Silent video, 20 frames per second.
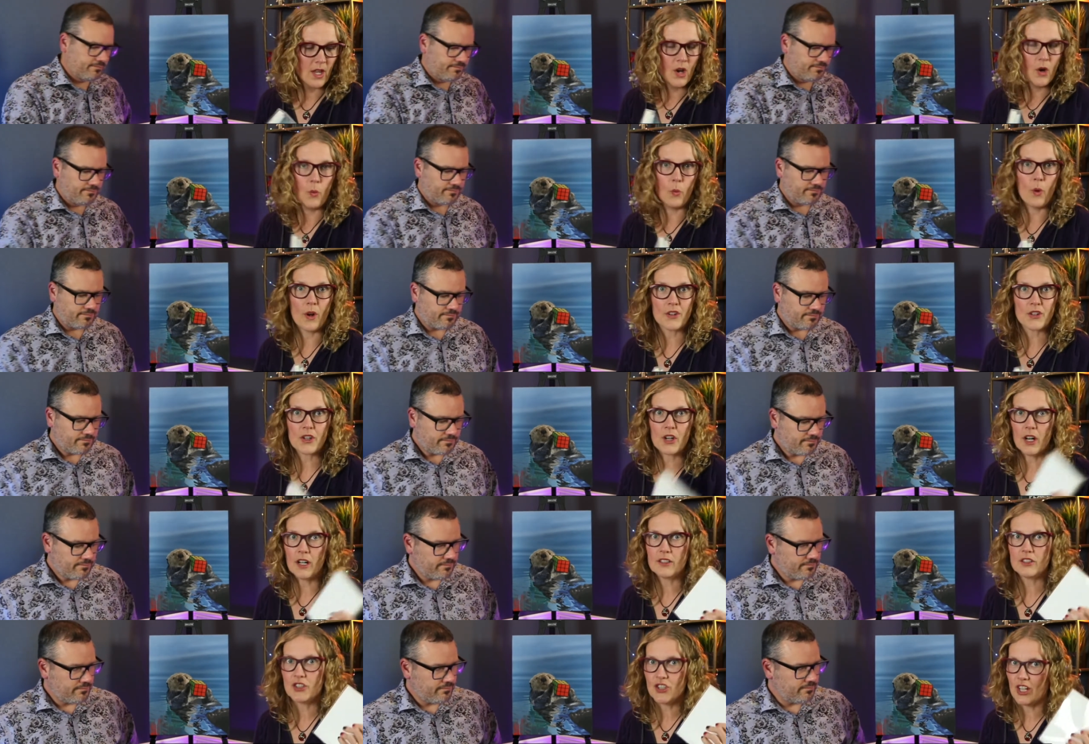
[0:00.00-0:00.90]
Speaker 1: Wonder
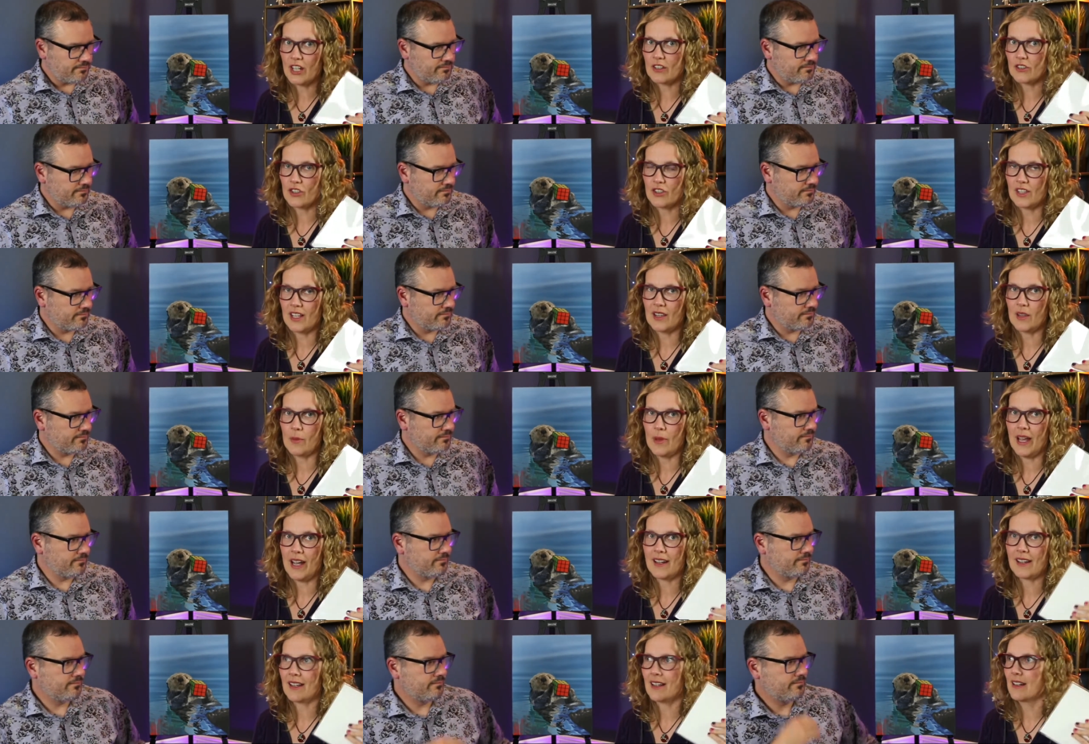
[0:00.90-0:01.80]
Hunt challenges on the
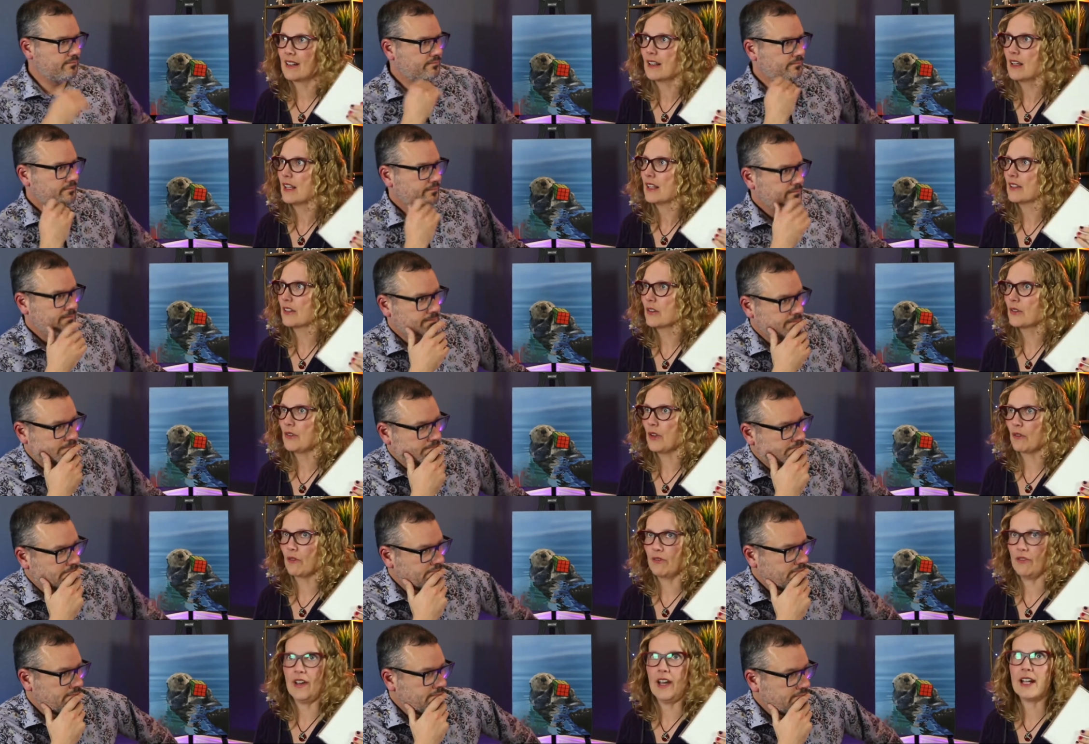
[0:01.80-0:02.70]
back. And little
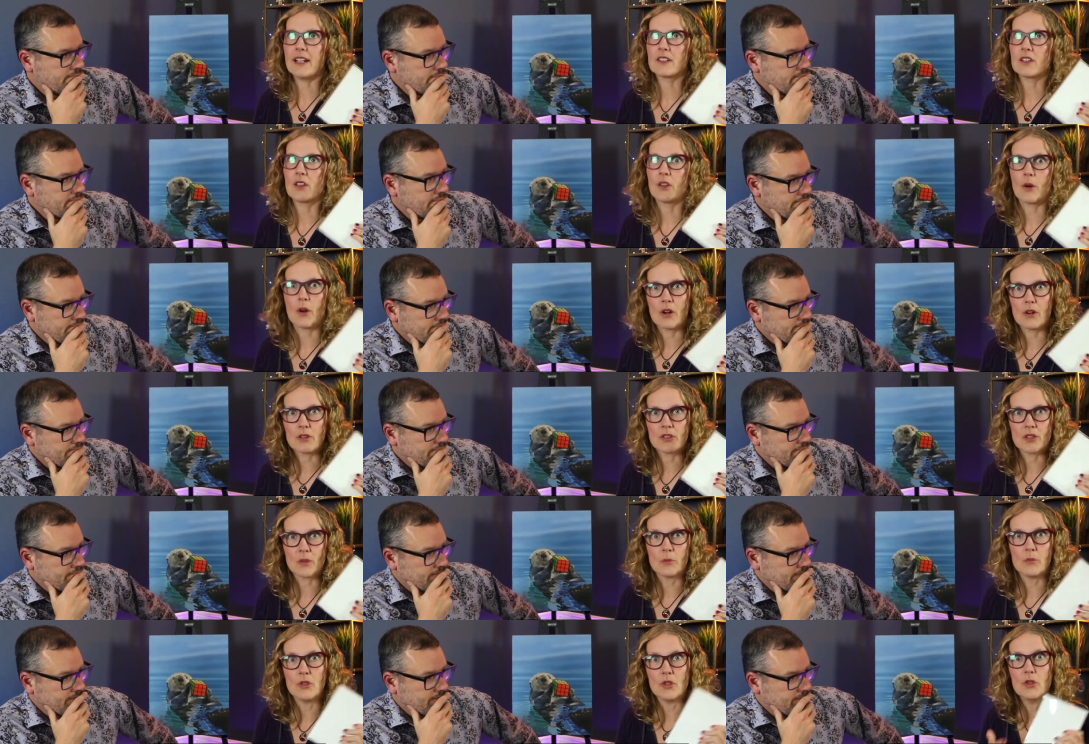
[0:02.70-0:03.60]
known fact, there are
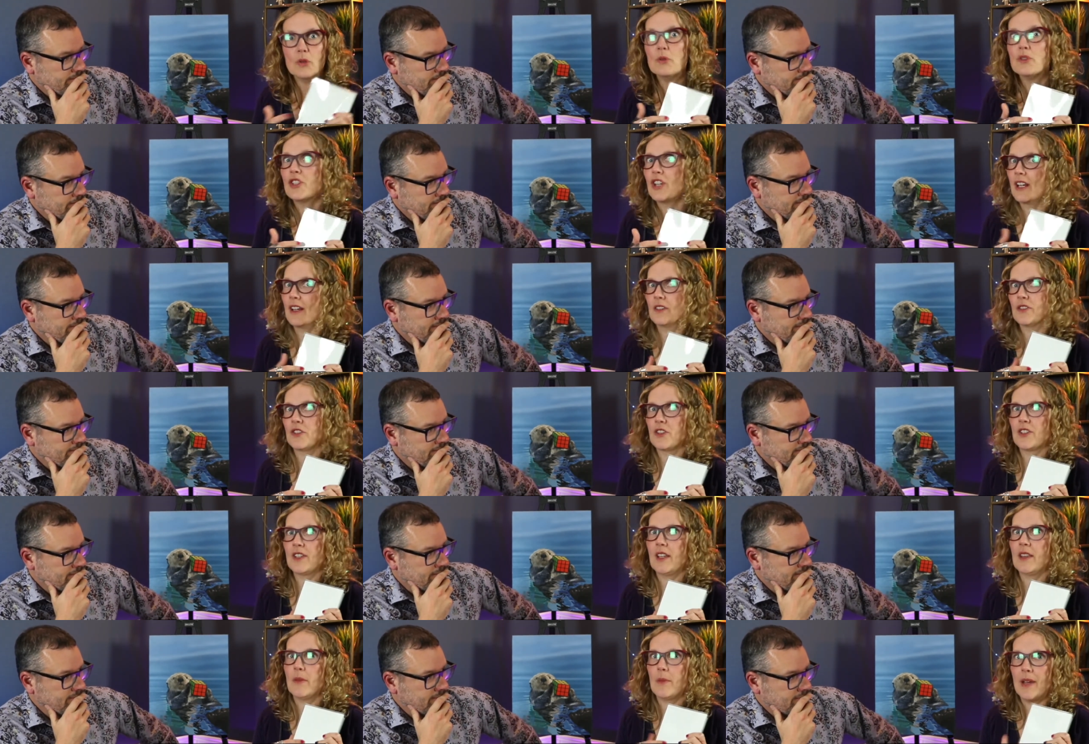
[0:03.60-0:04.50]
some new challenges
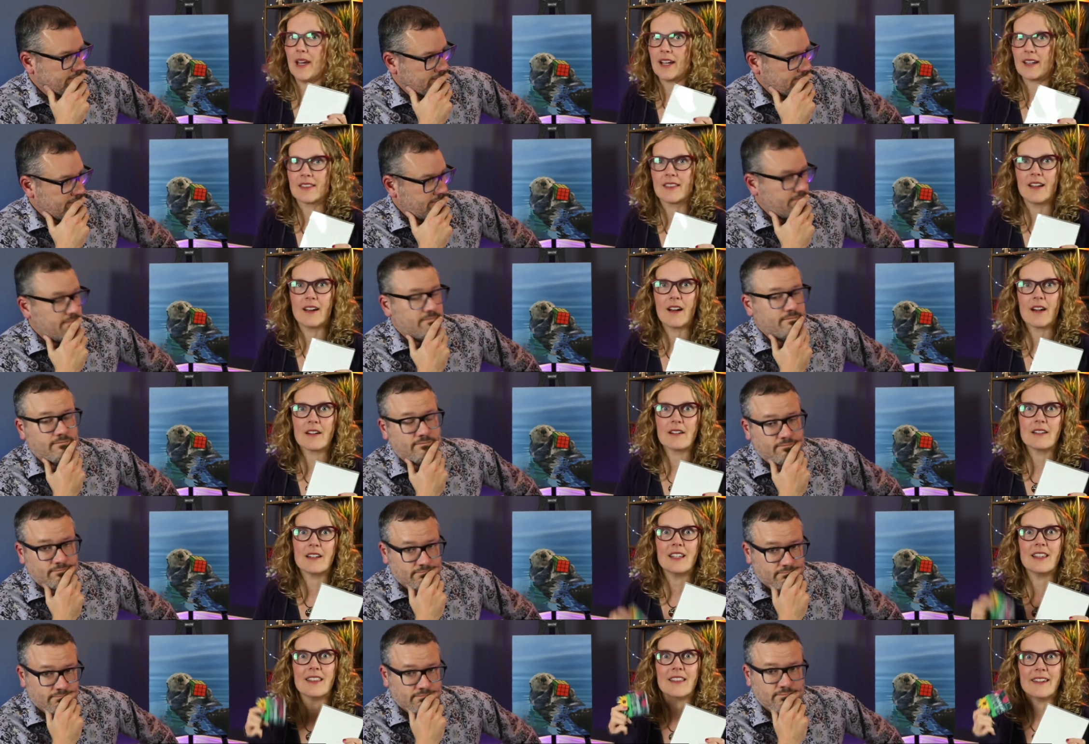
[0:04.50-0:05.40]
on the back that aren't
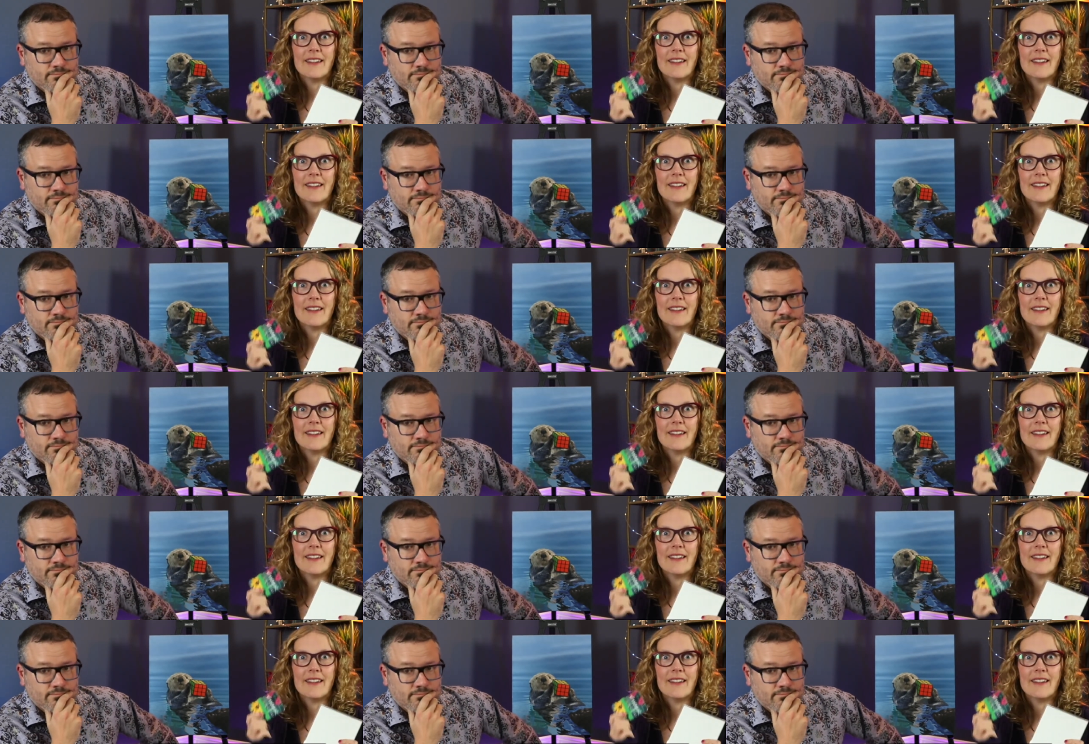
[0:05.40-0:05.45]
in the